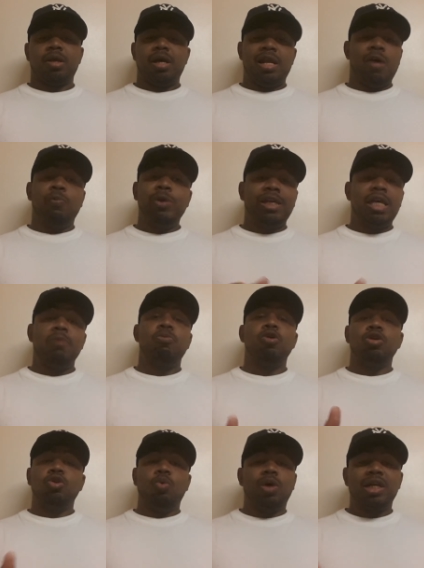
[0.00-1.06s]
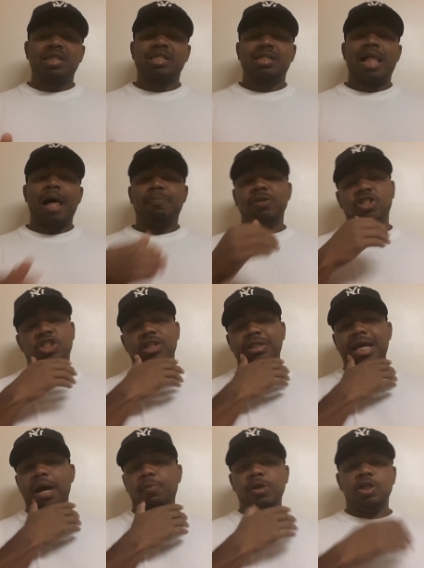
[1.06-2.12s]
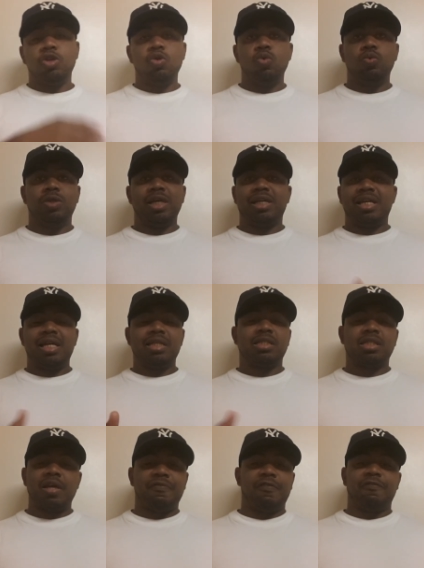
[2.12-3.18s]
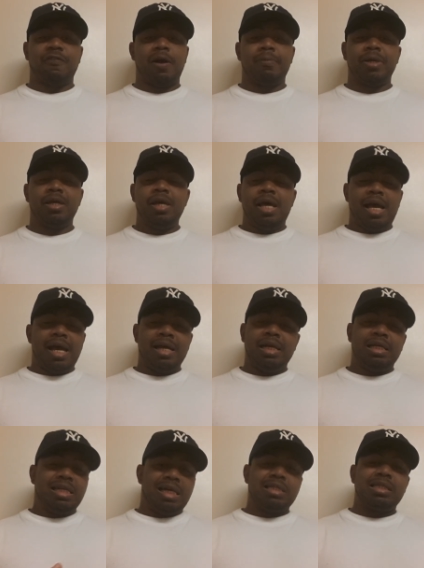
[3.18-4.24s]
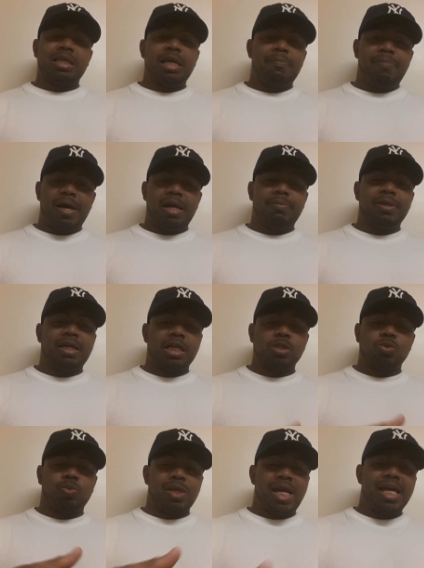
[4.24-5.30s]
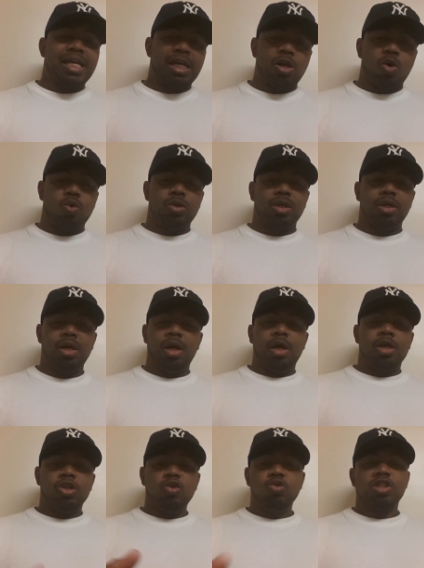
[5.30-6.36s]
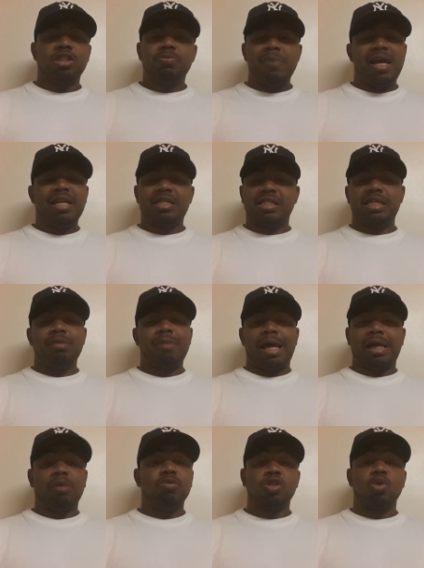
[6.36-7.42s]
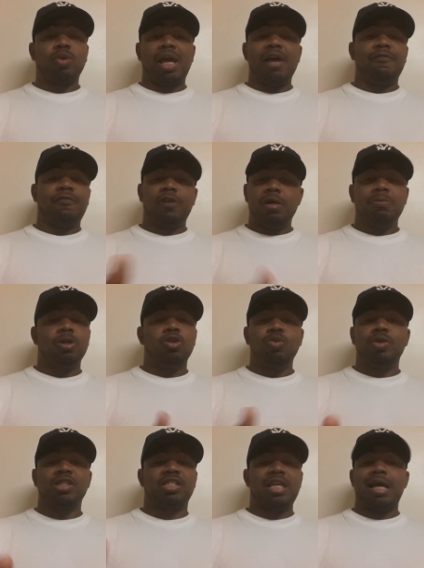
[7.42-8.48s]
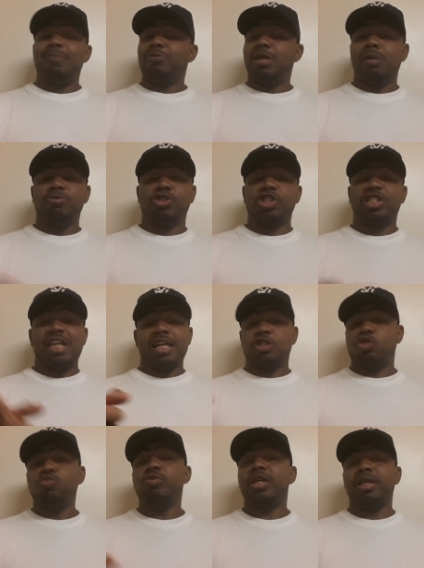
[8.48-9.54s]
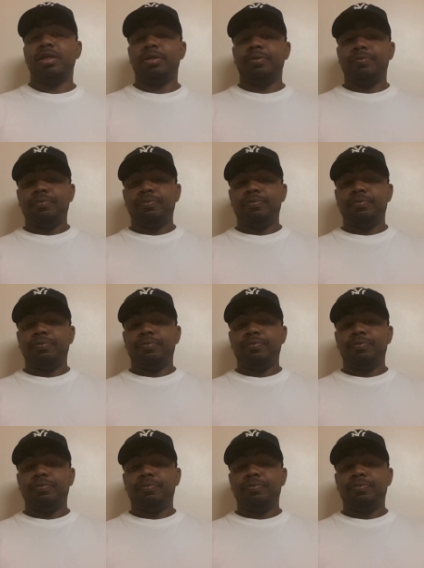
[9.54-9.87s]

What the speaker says: And if we keep on doing the sloppy shit that we do, the kids suffer from it, and it doesn't get better, because when they get older, you just made it seem like it was okay for them to do the same dumb shit that you did.